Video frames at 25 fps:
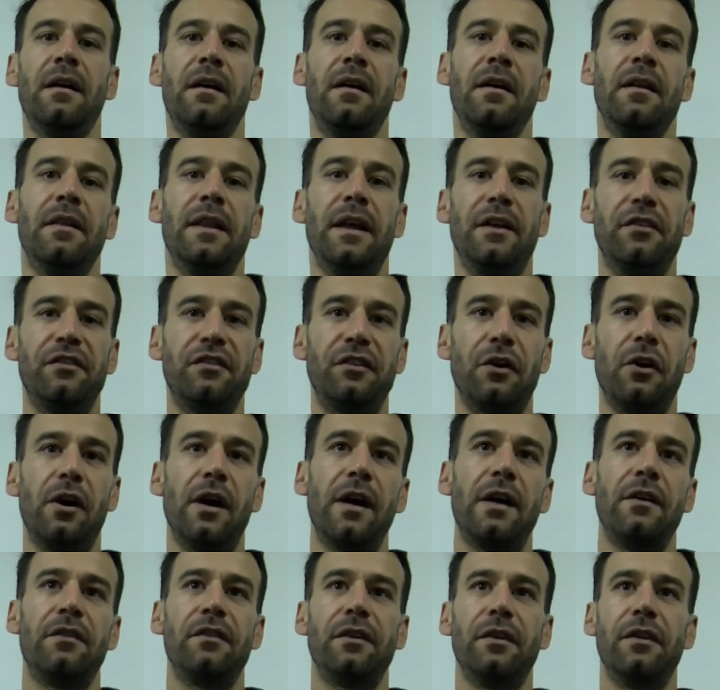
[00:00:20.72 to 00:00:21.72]
their
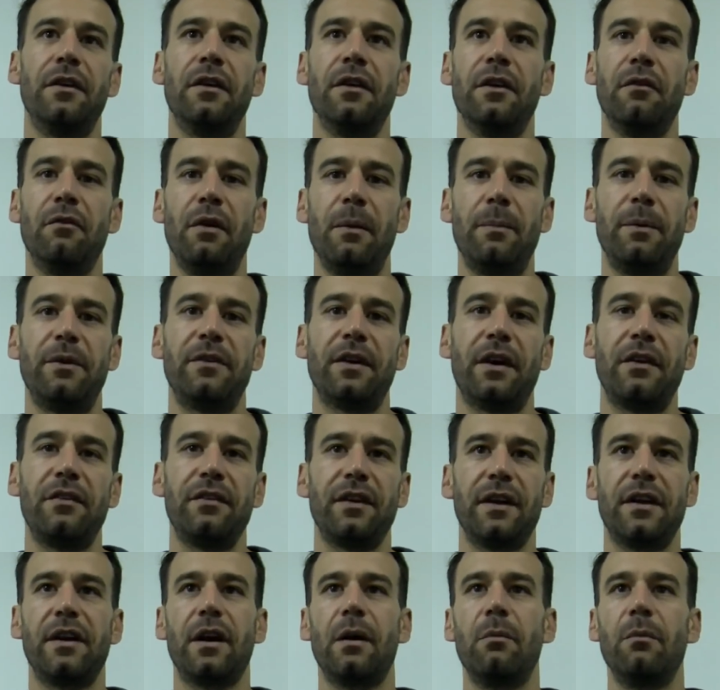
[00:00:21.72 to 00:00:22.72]
size and the, the, reputation
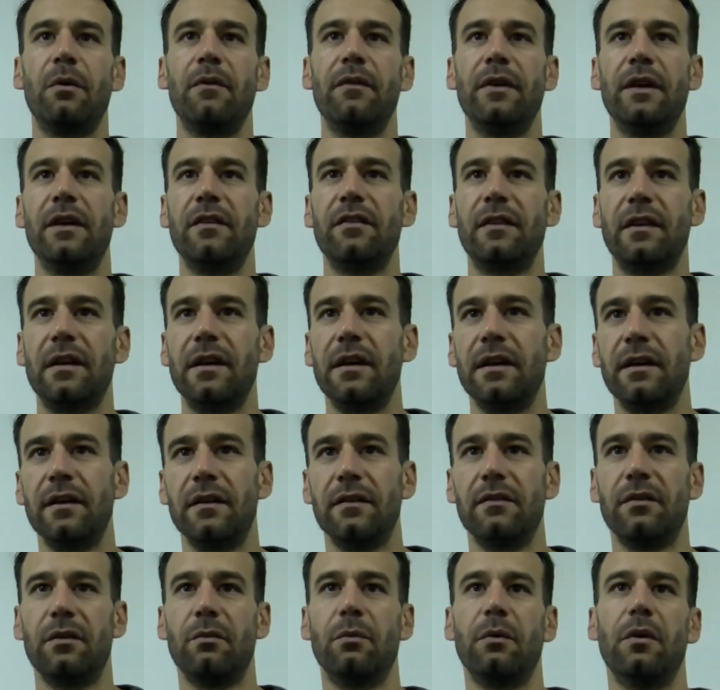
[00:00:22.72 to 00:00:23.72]
they come with in this league
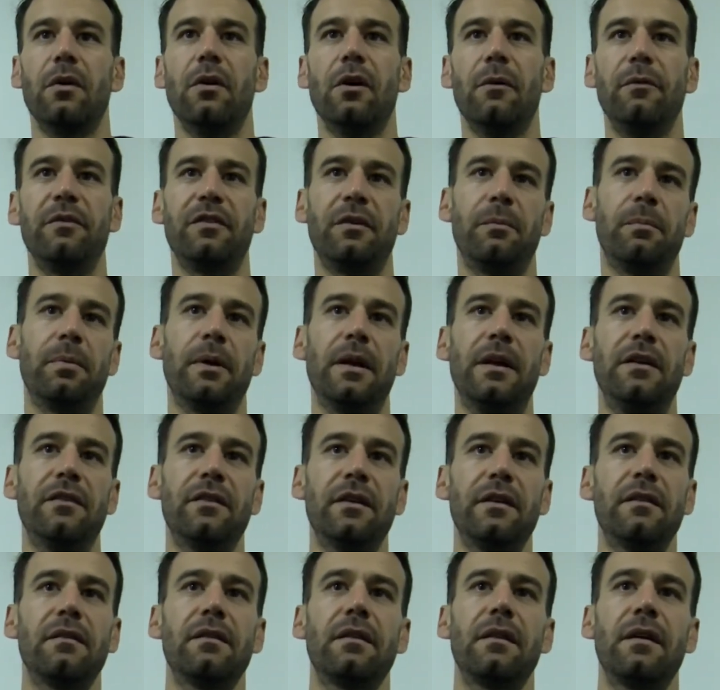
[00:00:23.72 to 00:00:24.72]
is obviously
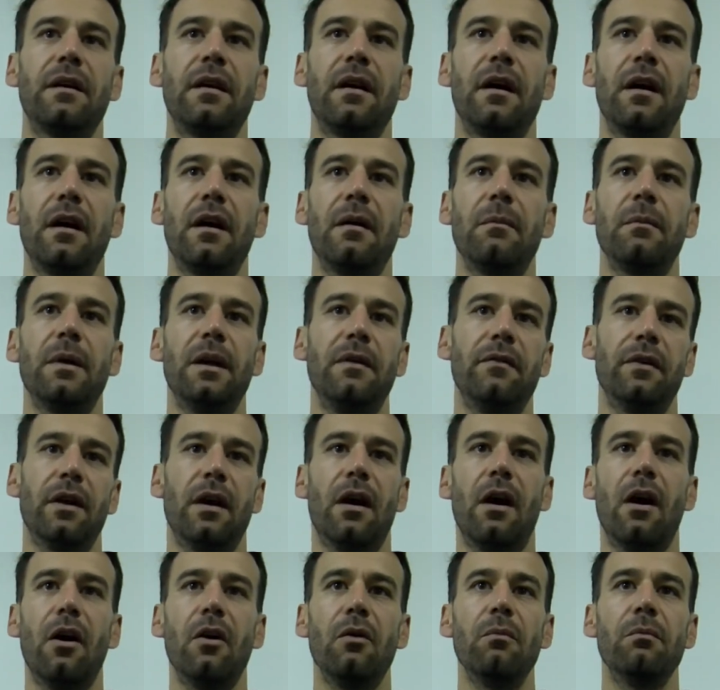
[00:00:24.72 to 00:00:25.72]
pleasing, um, even at
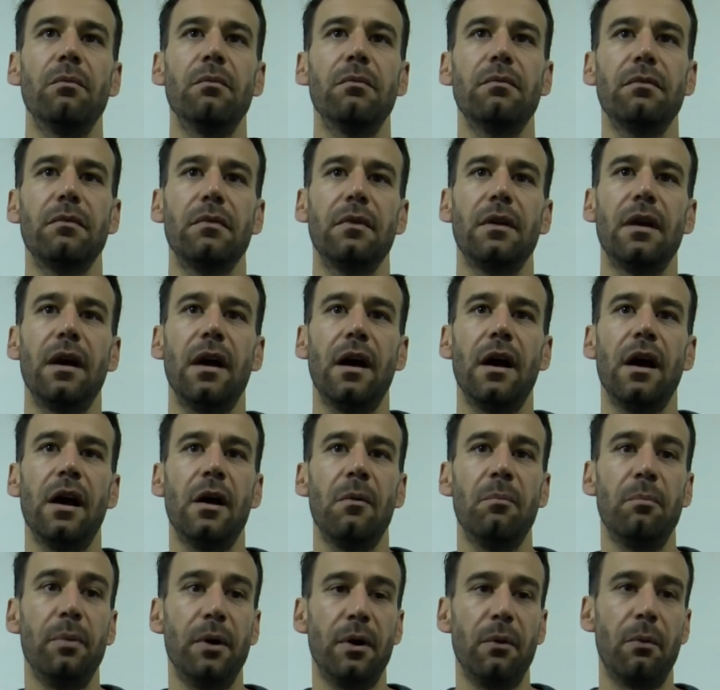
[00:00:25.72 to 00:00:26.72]
home. Uh,
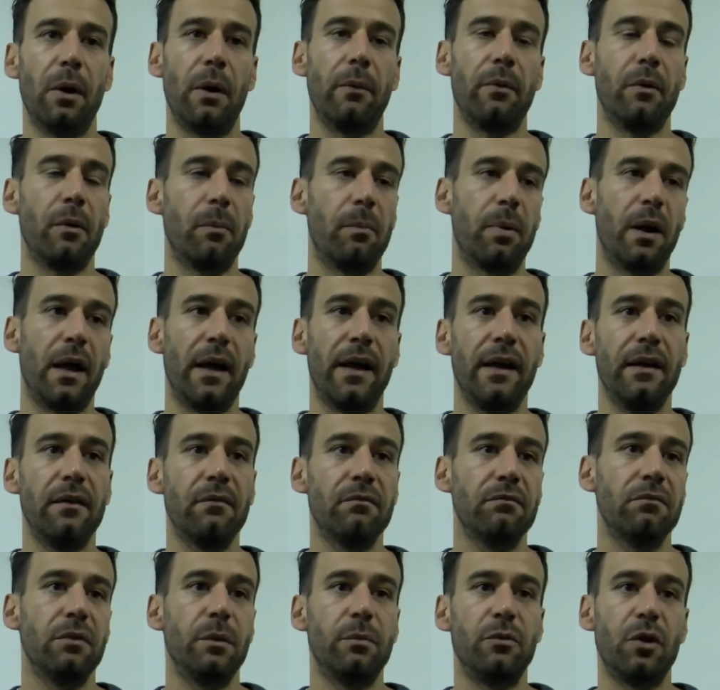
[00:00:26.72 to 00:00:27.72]
but the way we were playing,
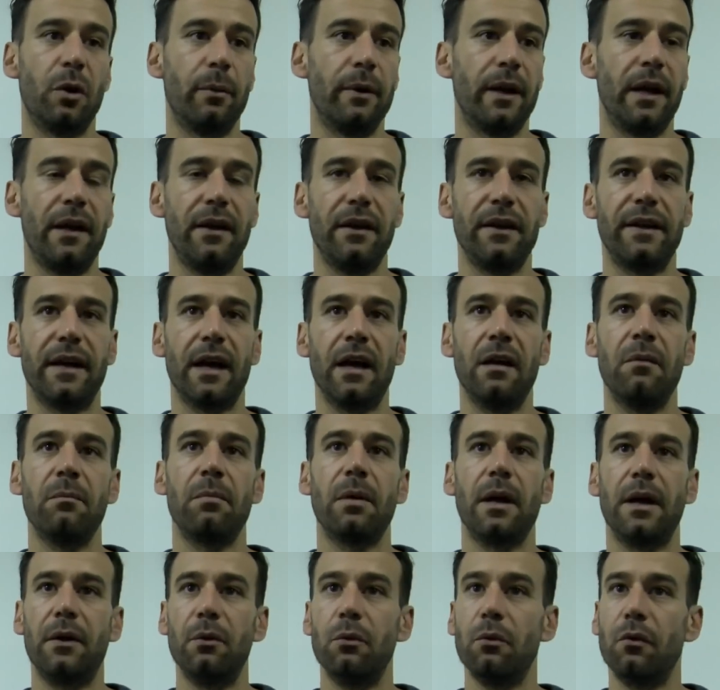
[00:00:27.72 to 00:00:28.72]
we were dominating the game,
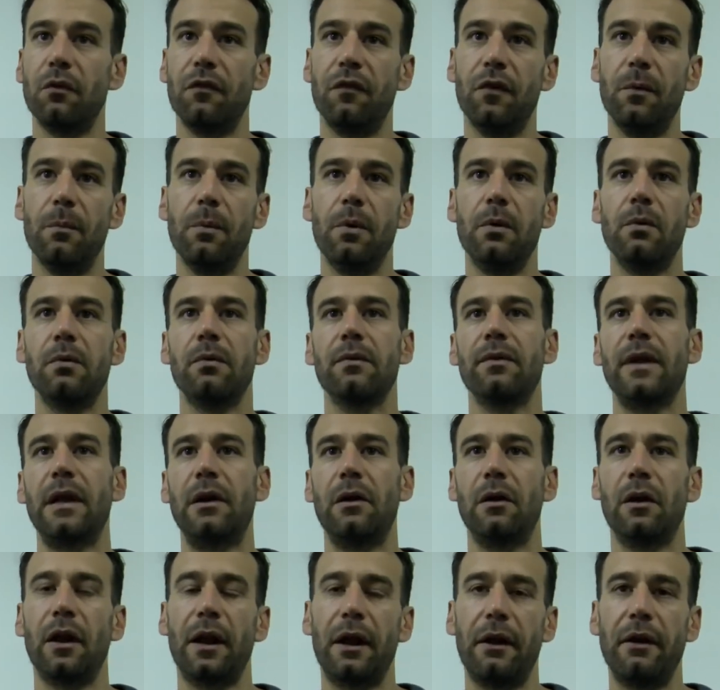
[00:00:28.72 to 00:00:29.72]
playing all the football. They
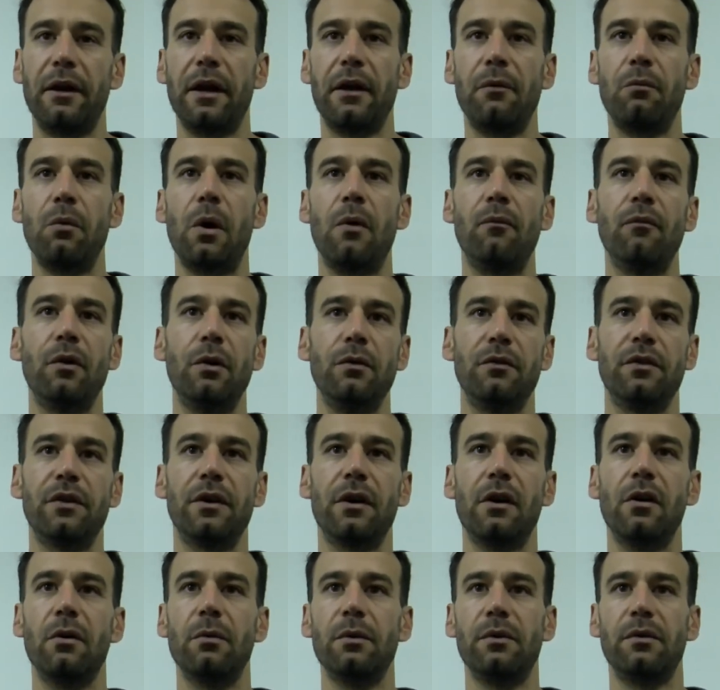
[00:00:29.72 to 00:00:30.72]
looked like they only had one route to
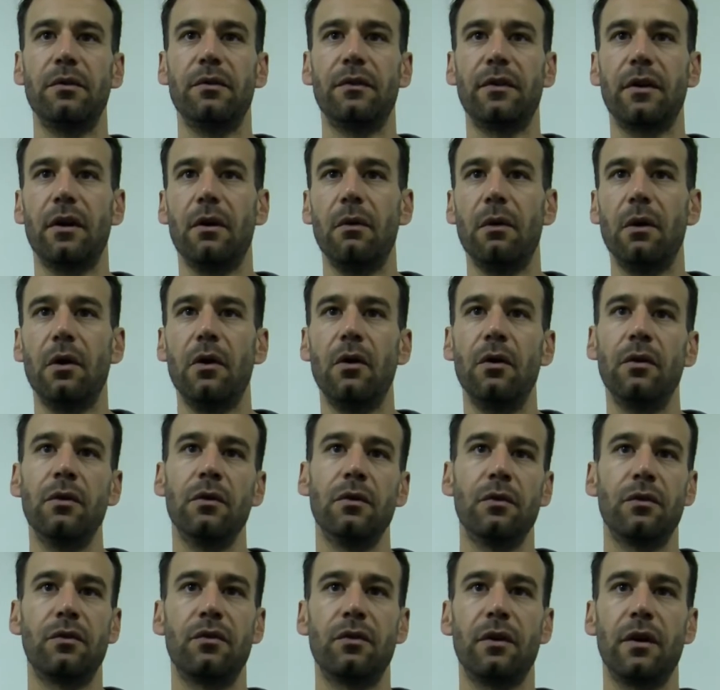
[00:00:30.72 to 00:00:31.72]
goal, which is to go long
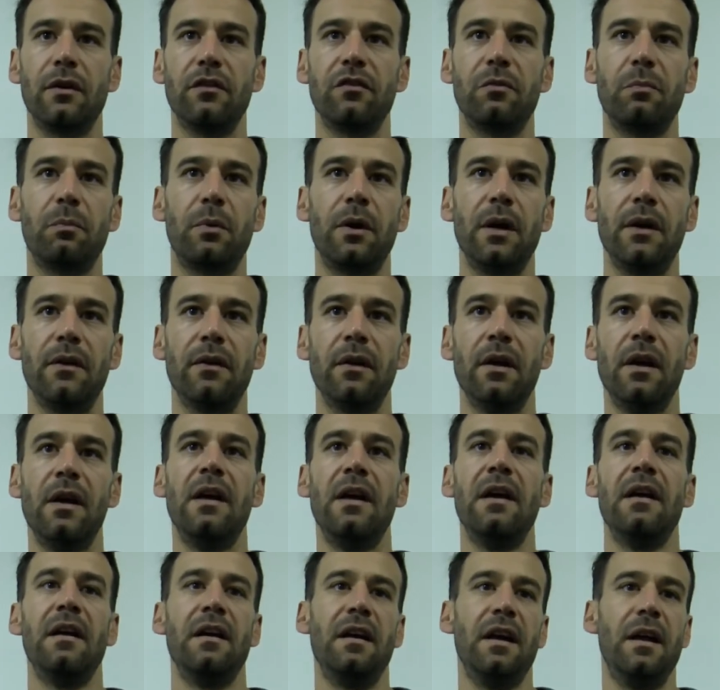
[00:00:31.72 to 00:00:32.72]
or to try and spread
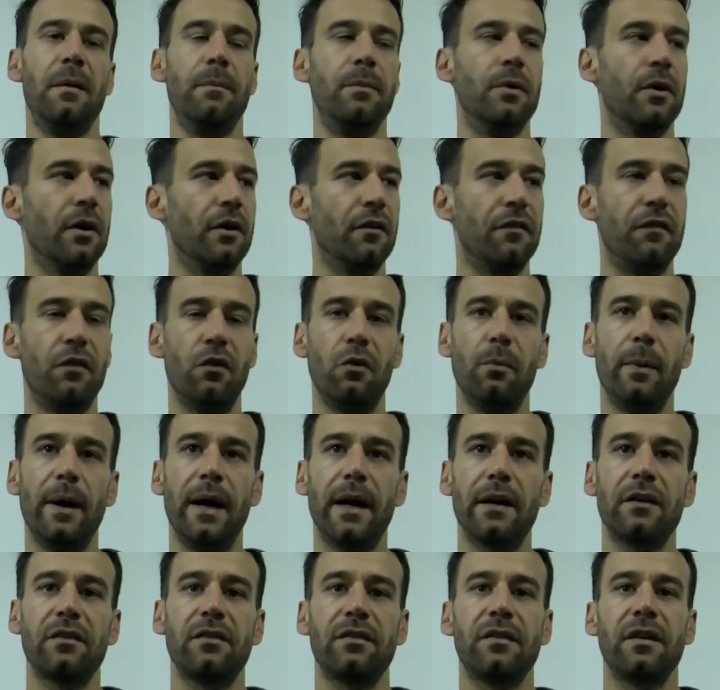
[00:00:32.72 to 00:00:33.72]
in behind the
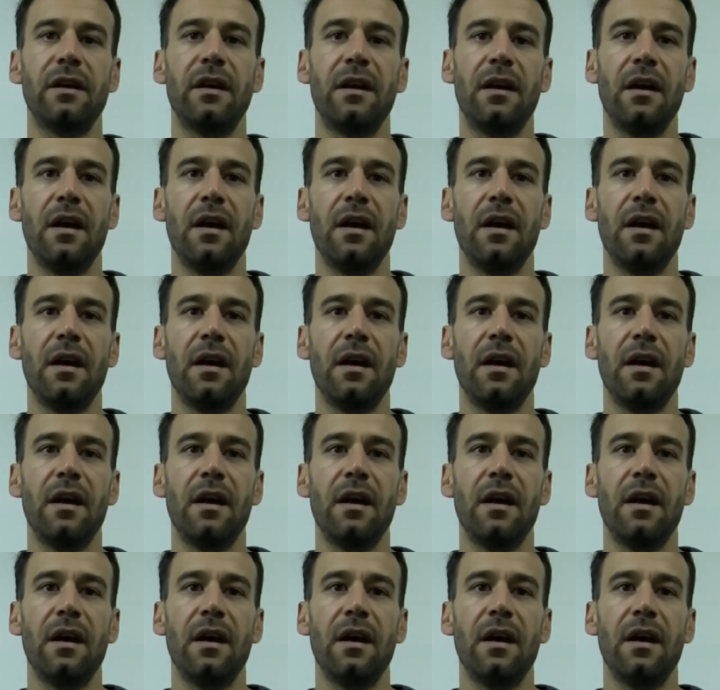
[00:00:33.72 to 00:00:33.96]
fullbacks.